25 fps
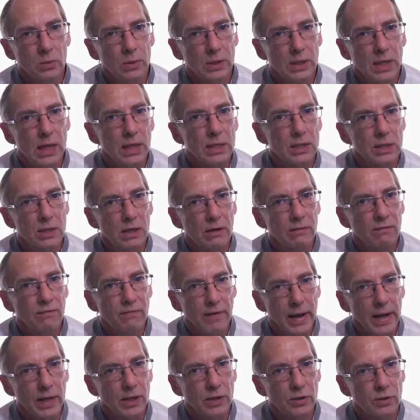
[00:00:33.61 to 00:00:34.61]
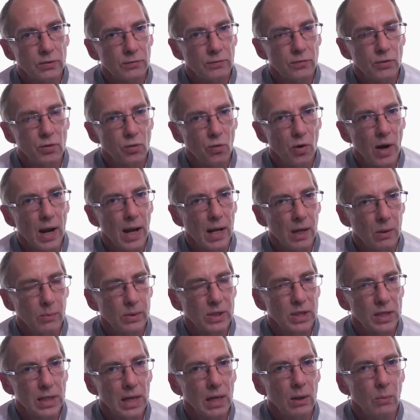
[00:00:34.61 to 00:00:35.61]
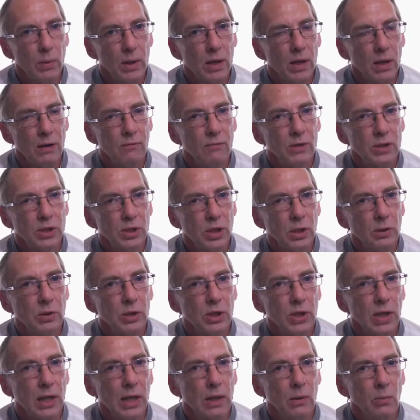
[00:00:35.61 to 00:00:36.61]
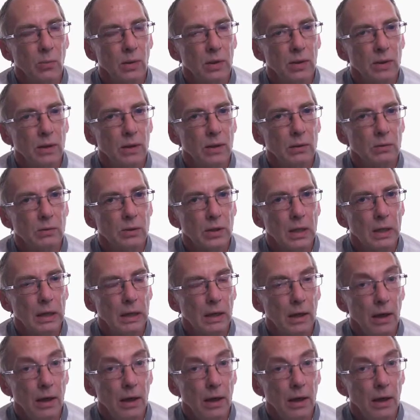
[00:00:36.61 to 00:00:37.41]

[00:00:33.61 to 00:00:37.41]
which has the effect of grain, which again we kind of associate with those